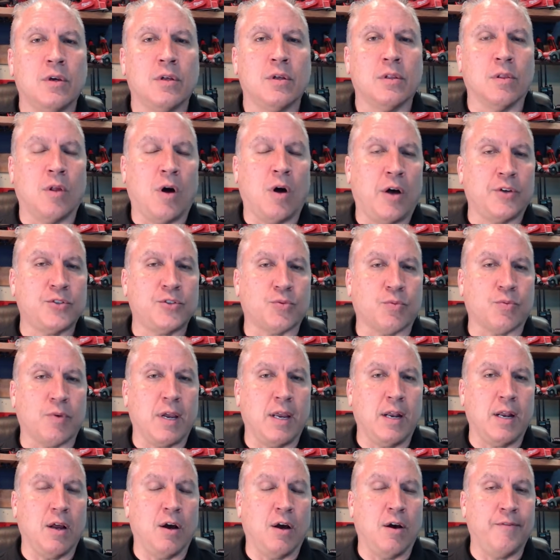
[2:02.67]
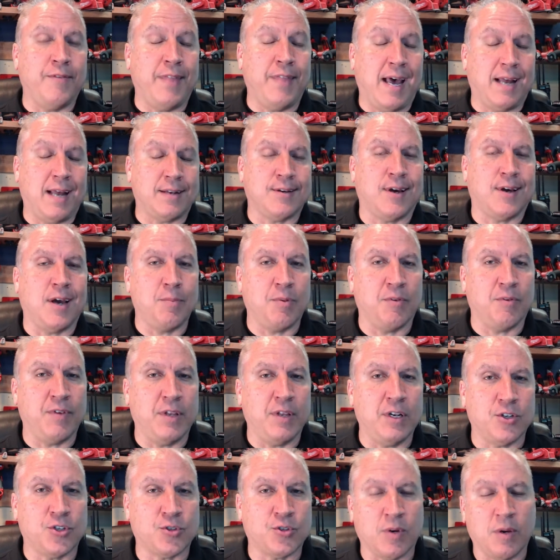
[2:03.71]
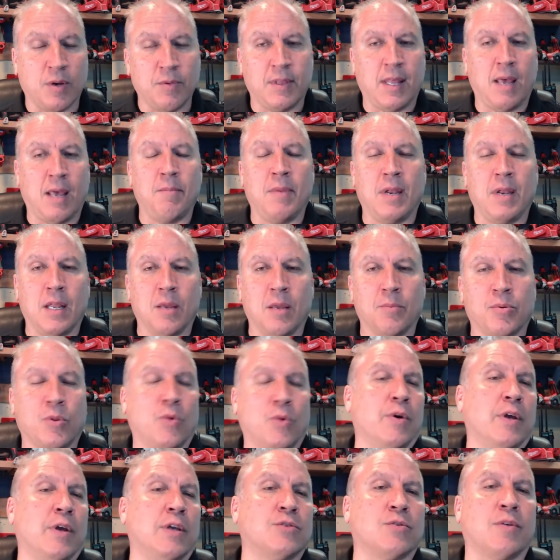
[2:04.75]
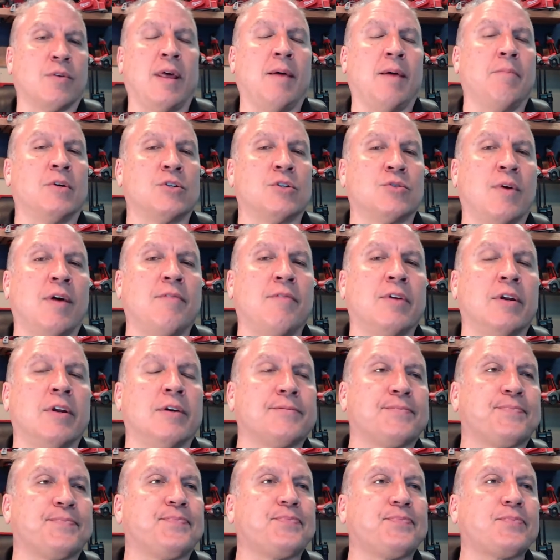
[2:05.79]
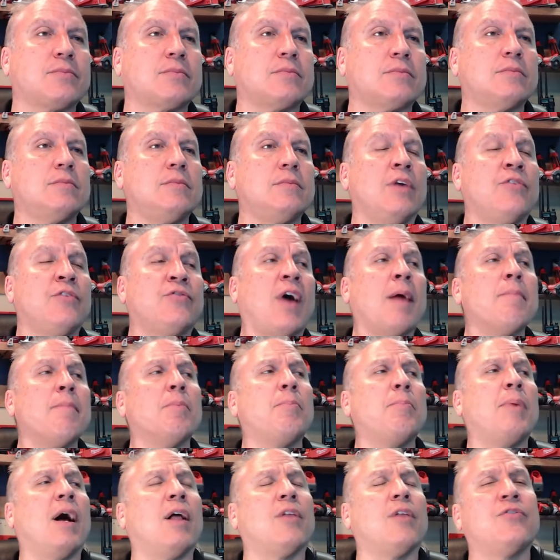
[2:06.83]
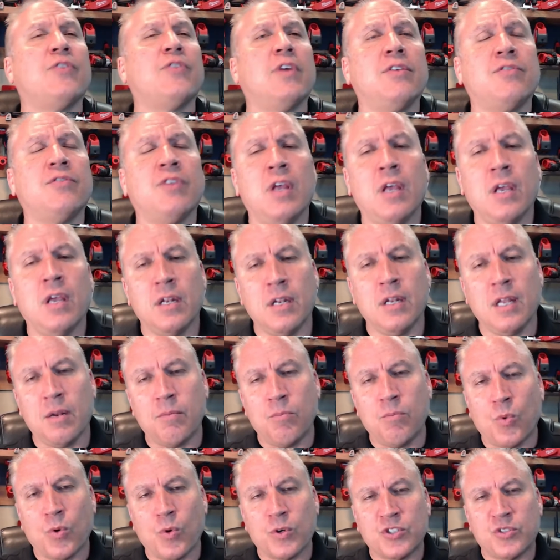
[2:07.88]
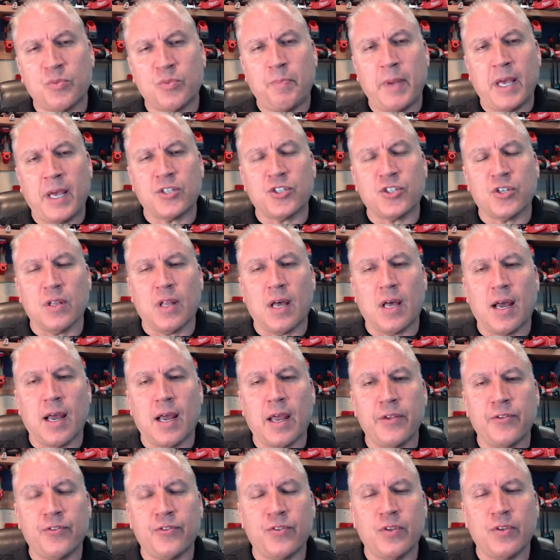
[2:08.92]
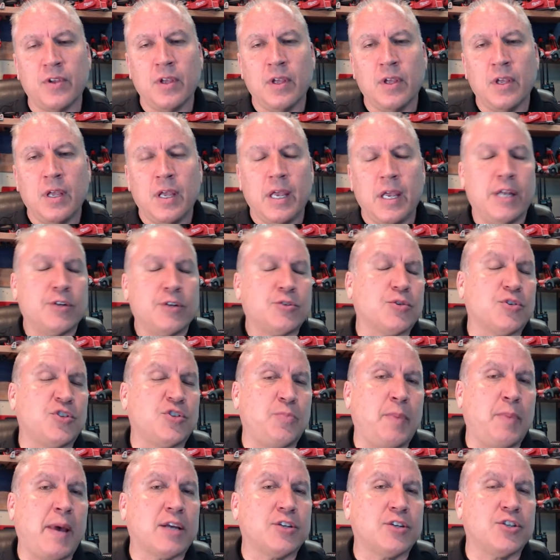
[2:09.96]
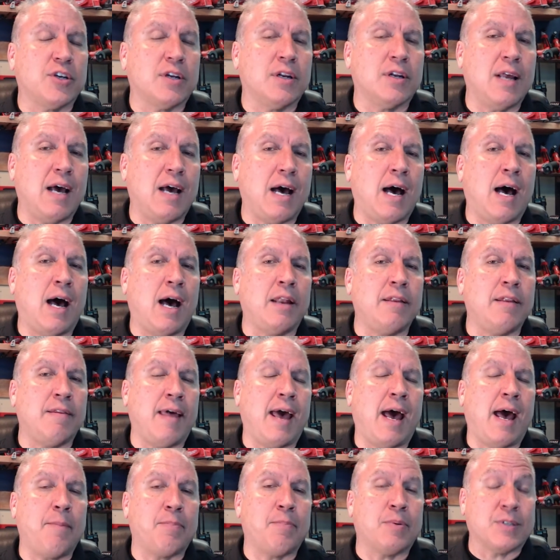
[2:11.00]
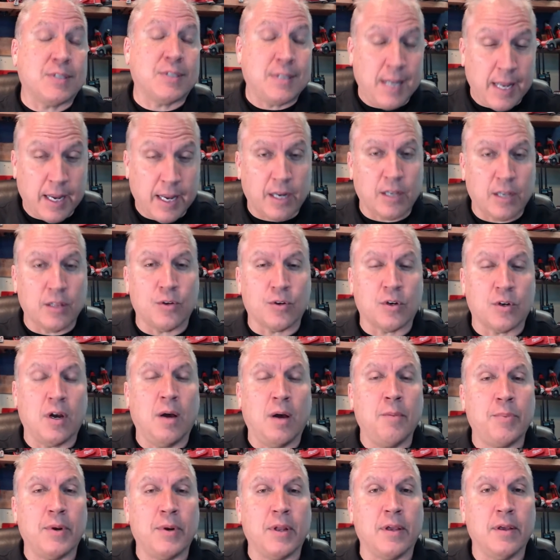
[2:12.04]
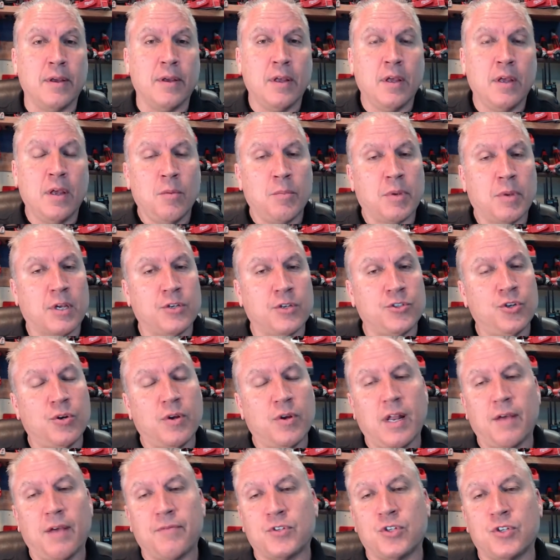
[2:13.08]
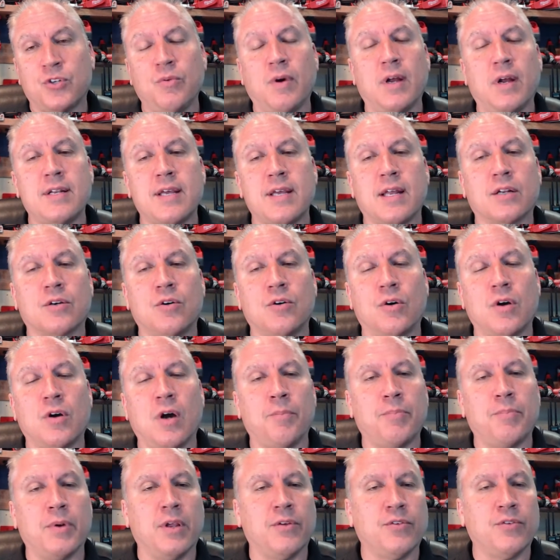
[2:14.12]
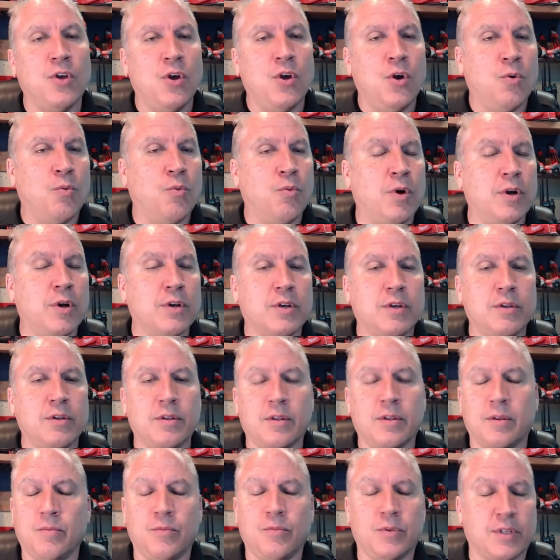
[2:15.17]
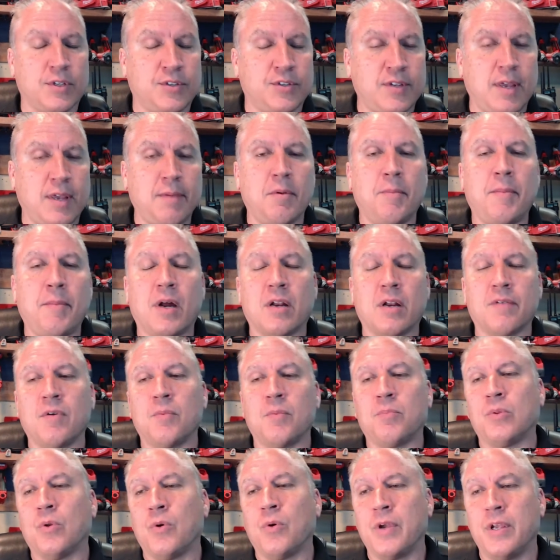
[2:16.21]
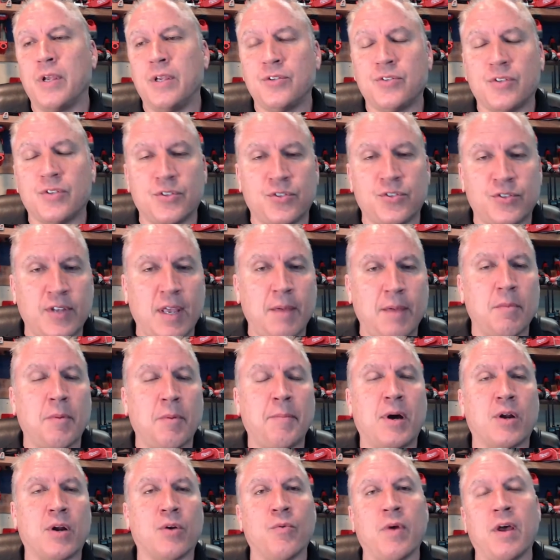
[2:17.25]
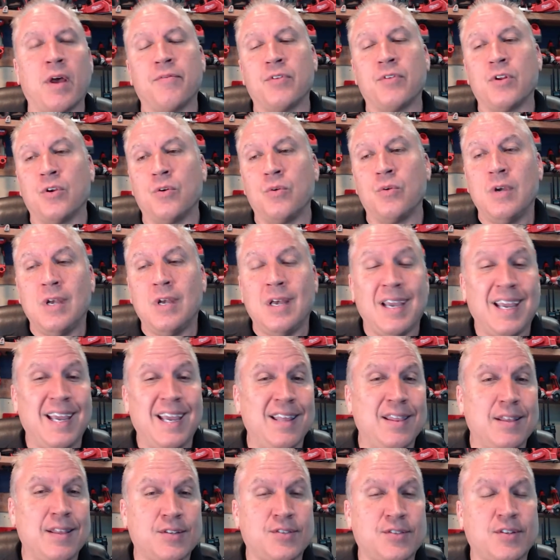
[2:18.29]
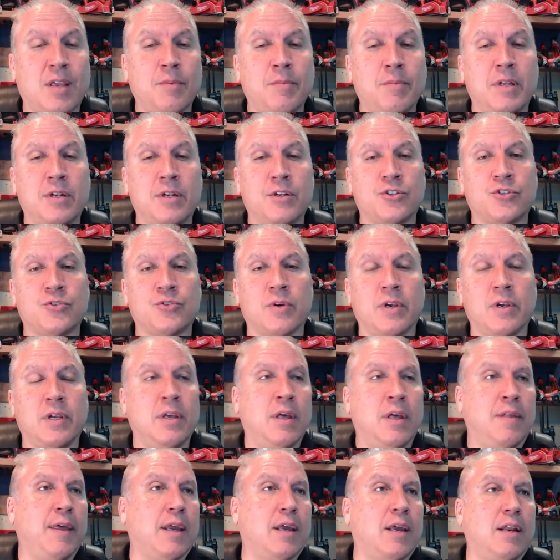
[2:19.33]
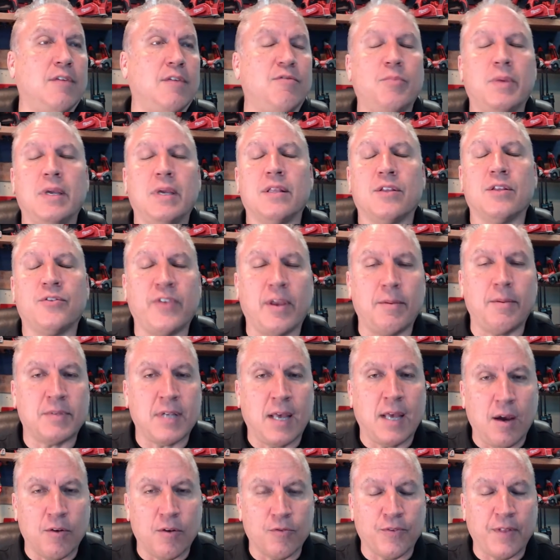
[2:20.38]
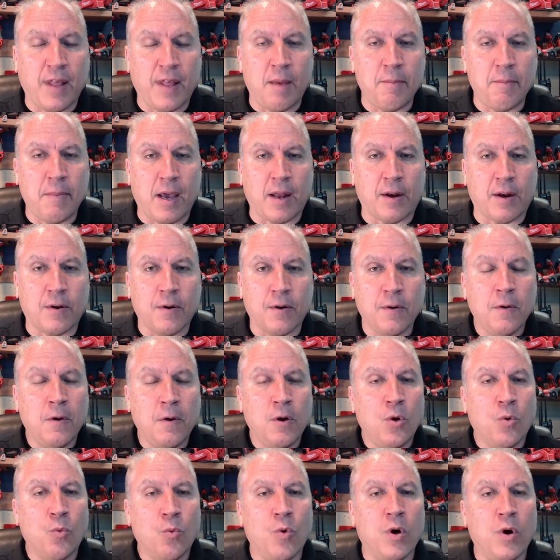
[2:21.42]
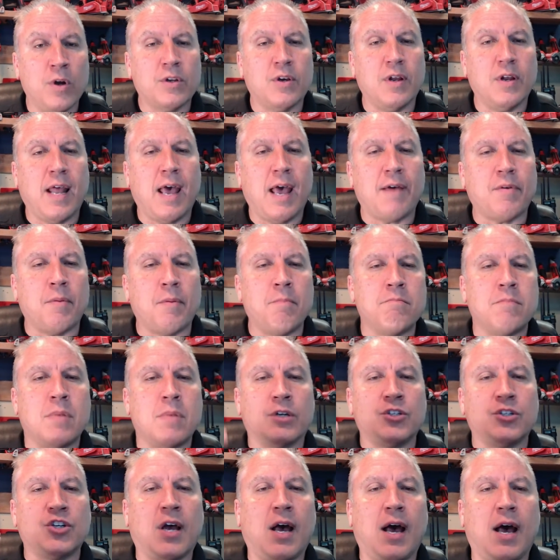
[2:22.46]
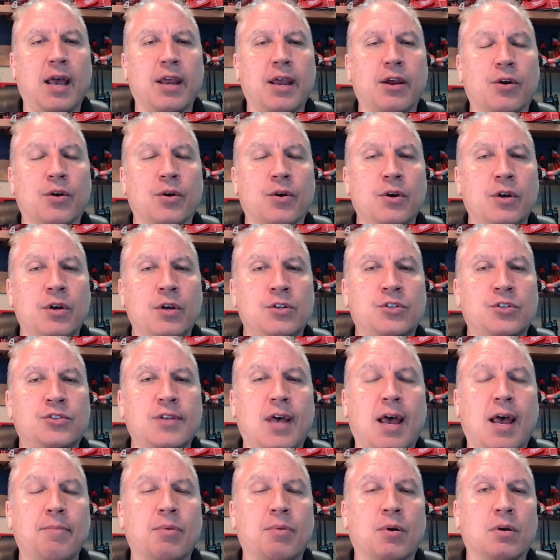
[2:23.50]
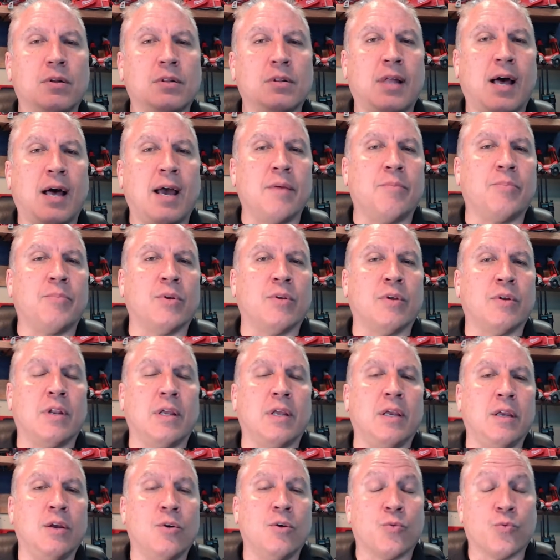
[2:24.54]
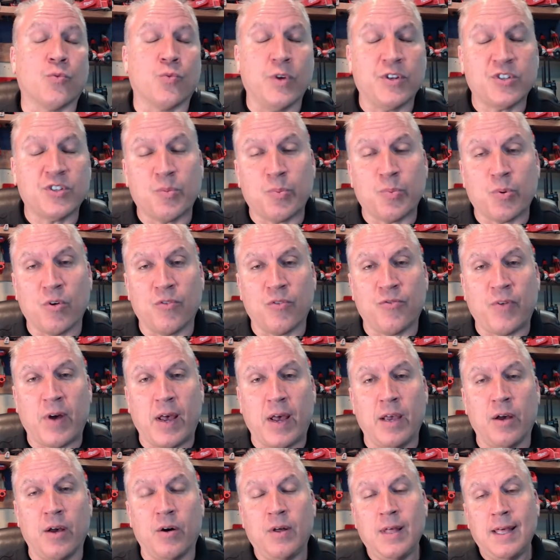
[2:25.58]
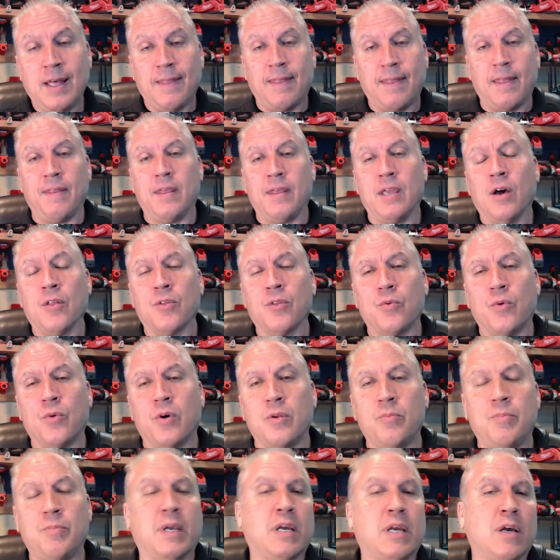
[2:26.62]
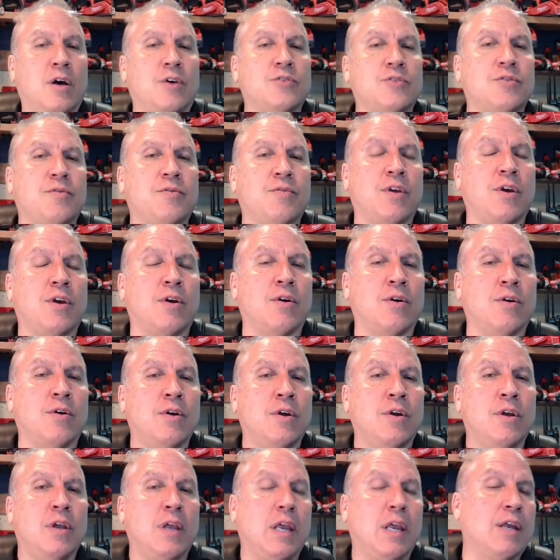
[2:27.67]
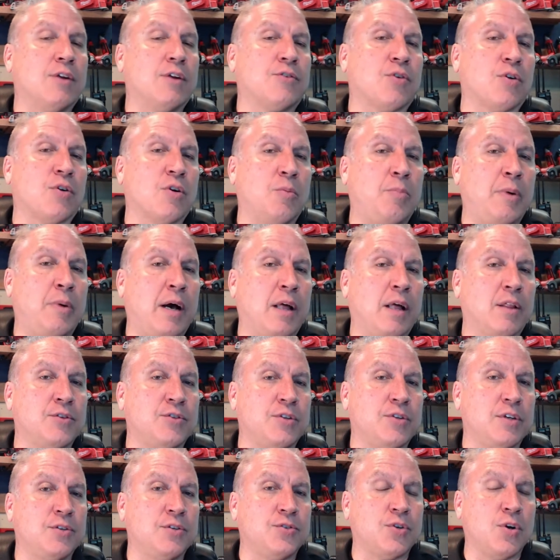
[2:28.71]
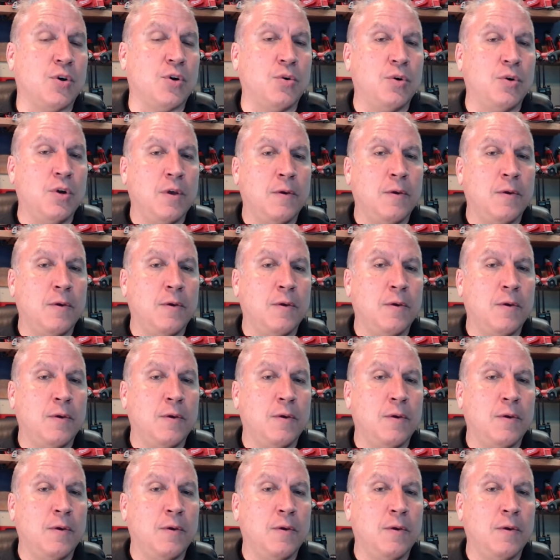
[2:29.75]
loss rate of that type of industry with that many employees or that much revenue. Cyber policies need more specialized introspection on that particular company because you could have two identical companies one with the same amount of employees the same amount of revenue in the same industry they could even be in the same town for that matter one could have a much higher cyber liability risk profile than the other one because of their internal policy. So